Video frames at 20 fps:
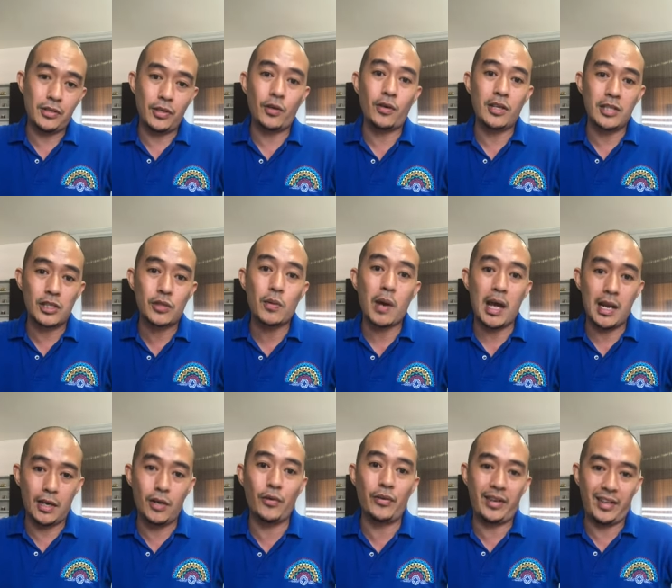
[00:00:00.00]
you can
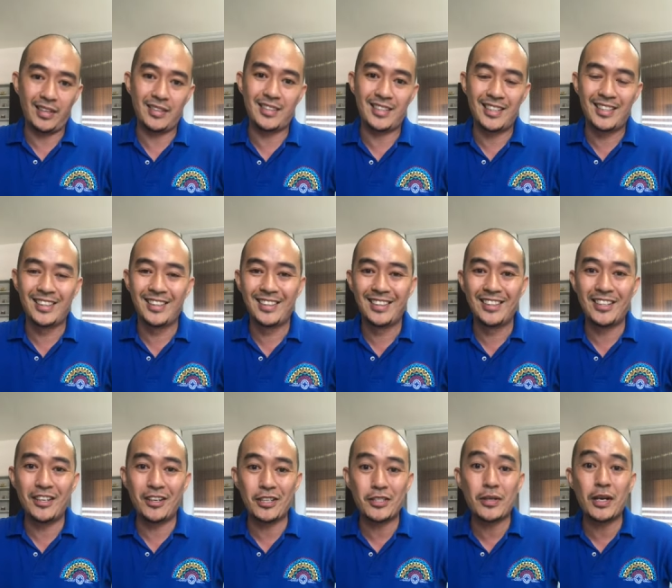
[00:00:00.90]
swallow it.
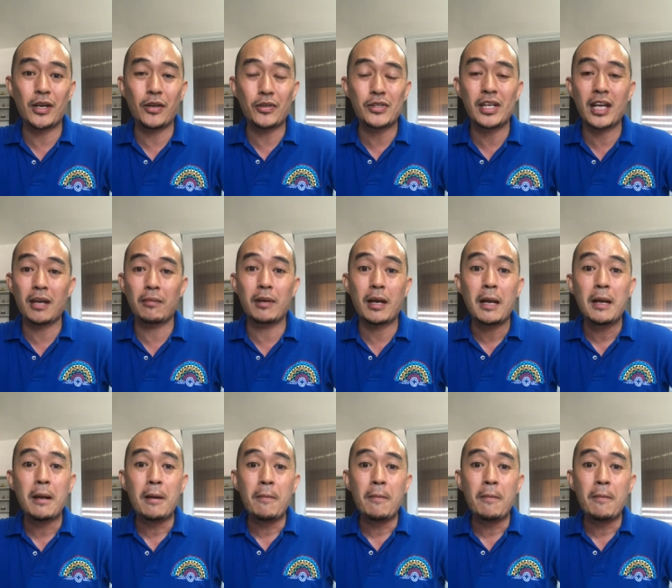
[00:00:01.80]
You can swallow your saliva.